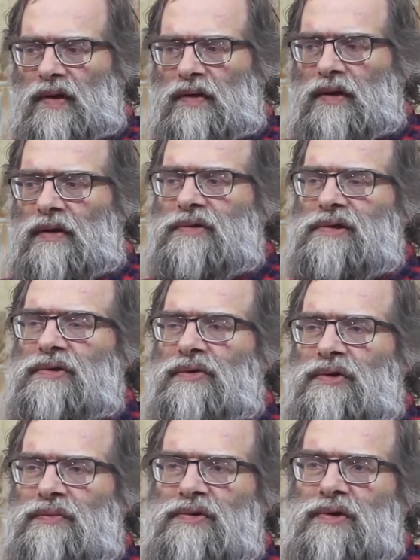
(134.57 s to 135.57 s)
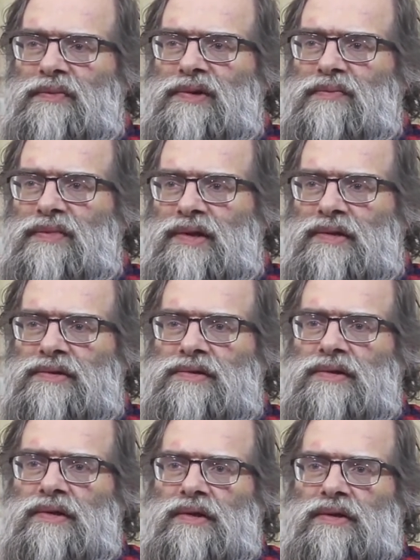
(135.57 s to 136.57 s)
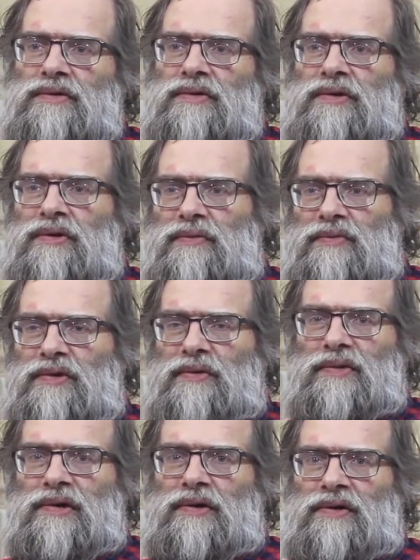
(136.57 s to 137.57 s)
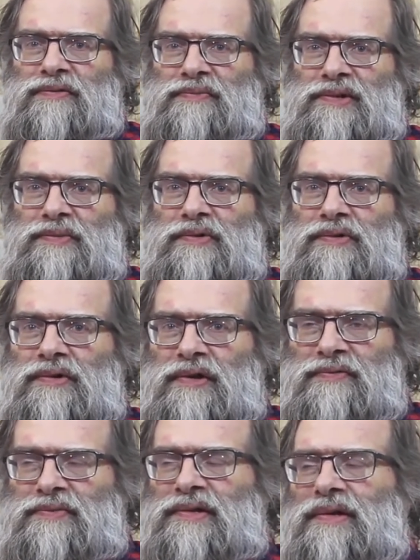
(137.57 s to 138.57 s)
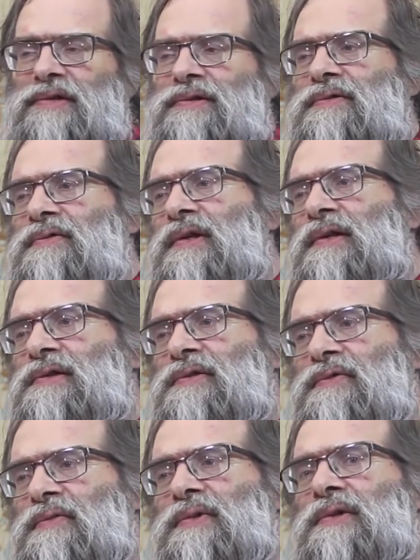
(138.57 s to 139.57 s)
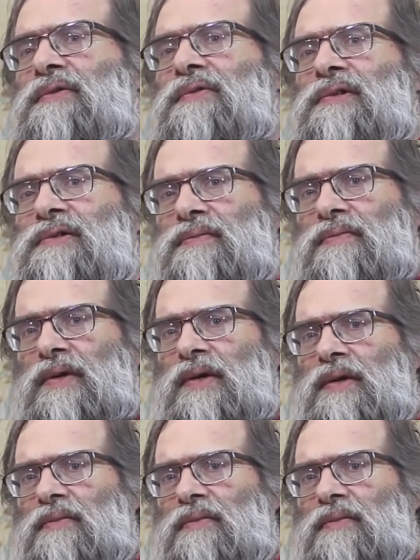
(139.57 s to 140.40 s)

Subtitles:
Now, this homecoming means the homecoming of people who have been estranged from Hinduism